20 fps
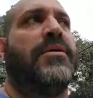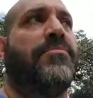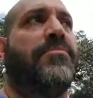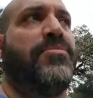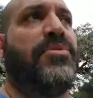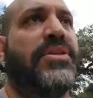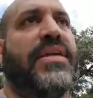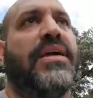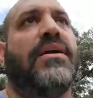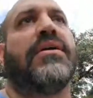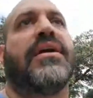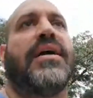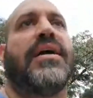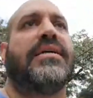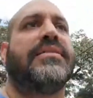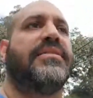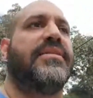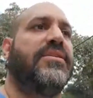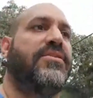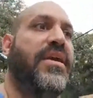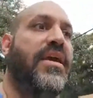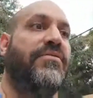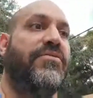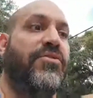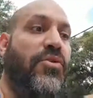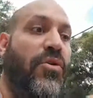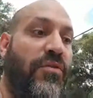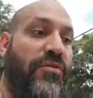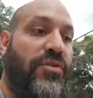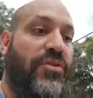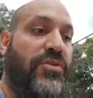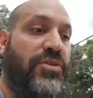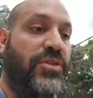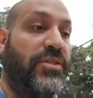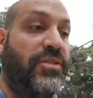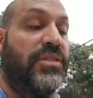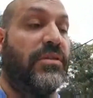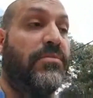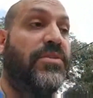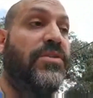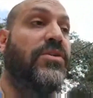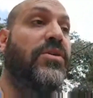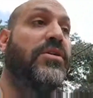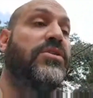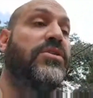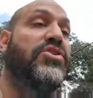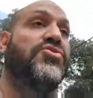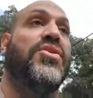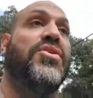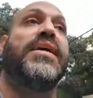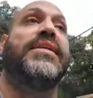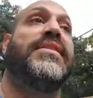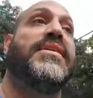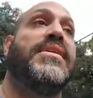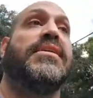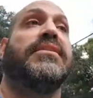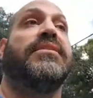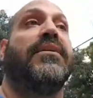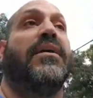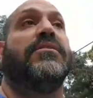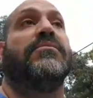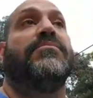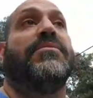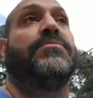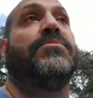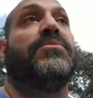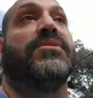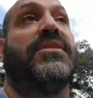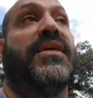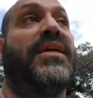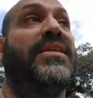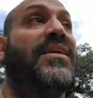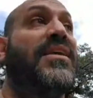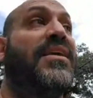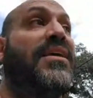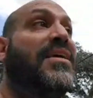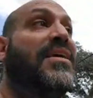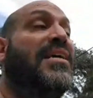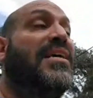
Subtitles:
putting out content, you have your version. Some of you are going to try things that other people said.